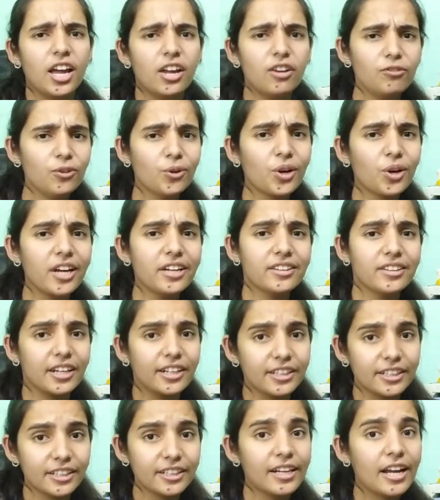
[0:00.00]
If you get
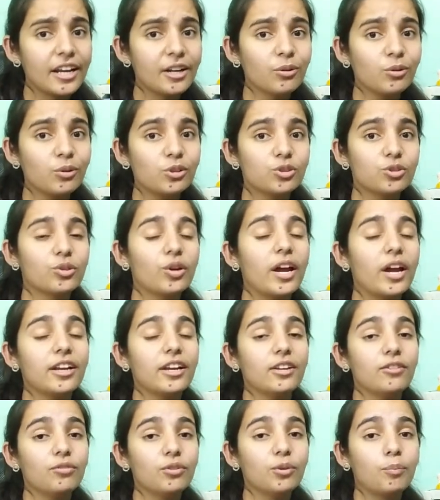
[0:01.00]
39 also,
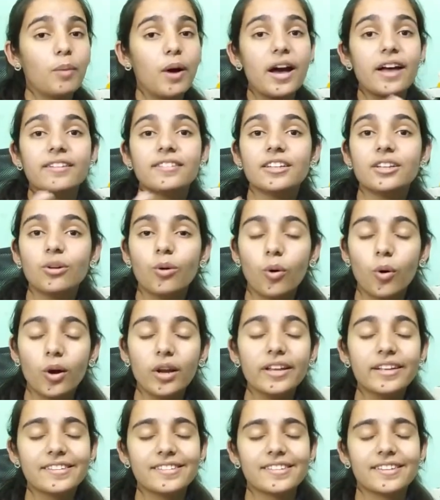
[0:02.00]
and if you pass in
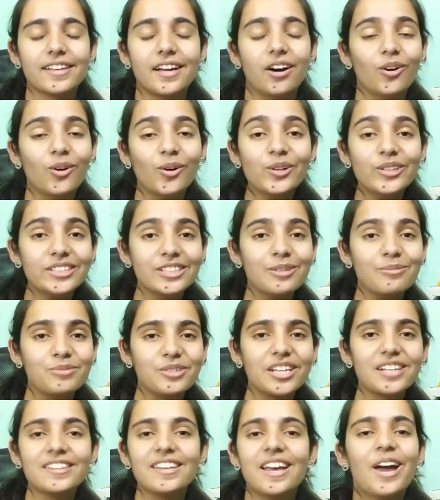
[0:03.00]
all
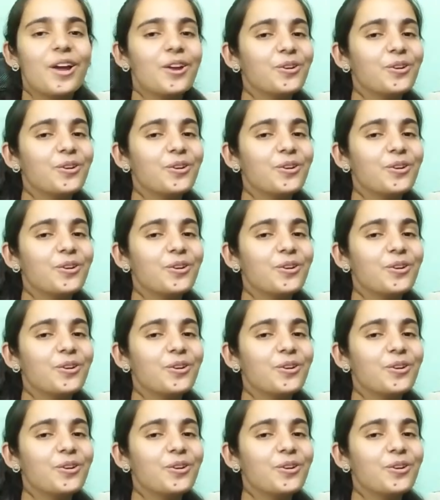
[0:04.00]
subjects,